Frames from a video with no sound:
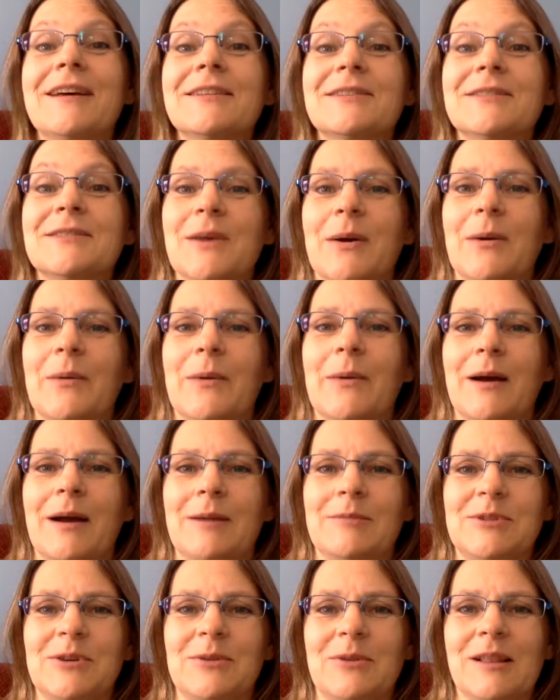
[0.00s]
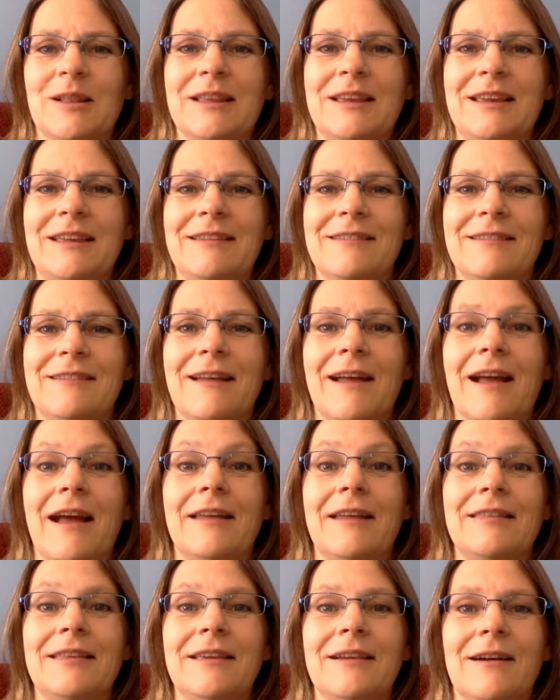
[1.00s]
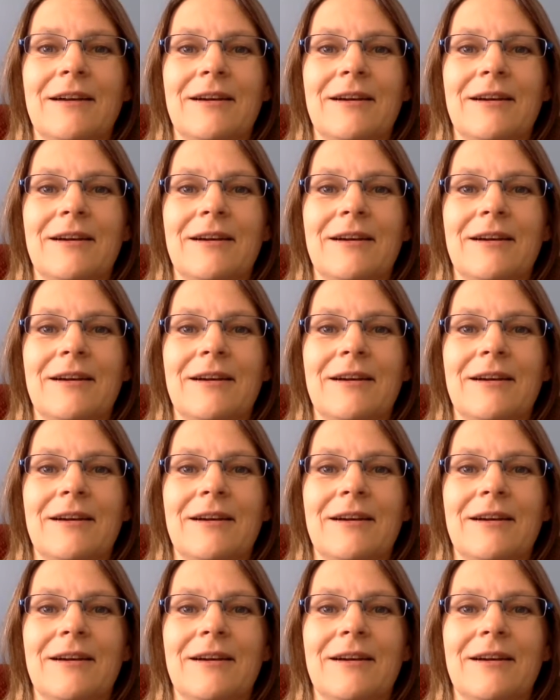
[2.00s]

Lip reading: so I'm Shona Lee at The